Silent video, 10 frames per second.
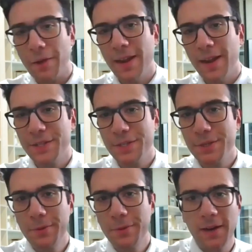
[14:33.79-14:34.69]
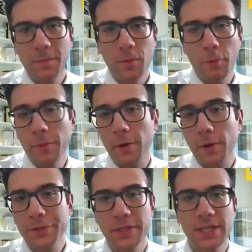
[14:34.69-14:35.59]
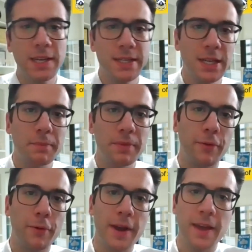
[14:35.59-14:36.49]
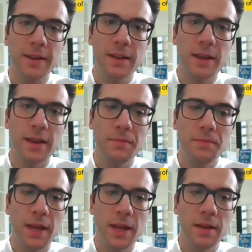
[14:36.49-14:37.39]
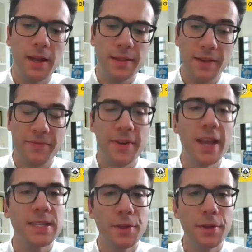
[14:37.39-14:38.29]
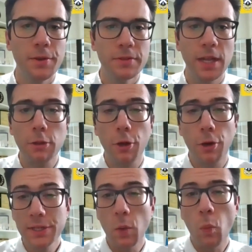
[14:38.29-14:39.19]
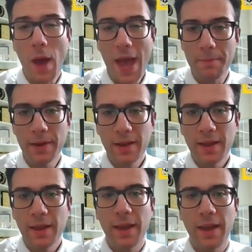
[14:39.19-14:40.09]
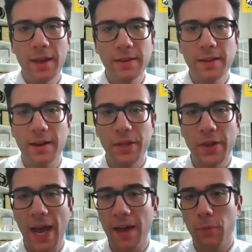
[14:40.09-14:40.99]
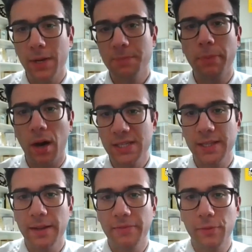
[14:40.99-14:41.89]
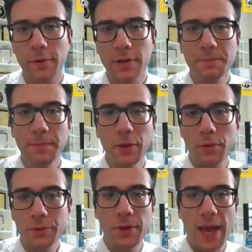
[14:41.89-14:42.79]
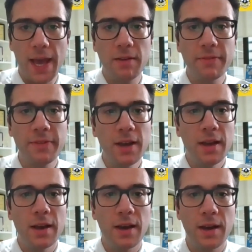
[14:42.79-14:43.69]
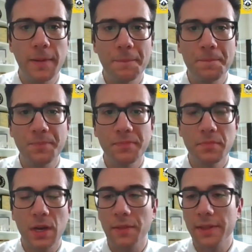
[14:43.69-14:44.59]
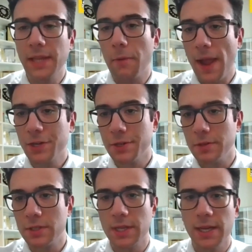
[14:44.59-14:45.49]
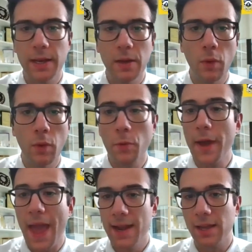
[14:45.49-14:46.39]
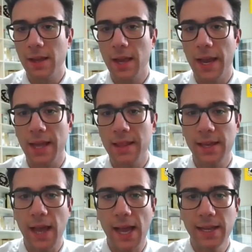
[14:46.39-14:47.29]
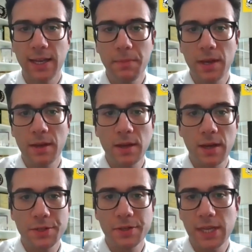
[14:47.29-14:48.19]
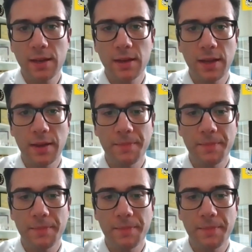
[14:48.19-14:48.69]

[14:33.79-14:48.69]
relates to what we were also discussing beforehand, and that phrase that you used, that law is a web, and you have what's posited, of course, but you also have the directions where we're heading. And I think academia, as you said,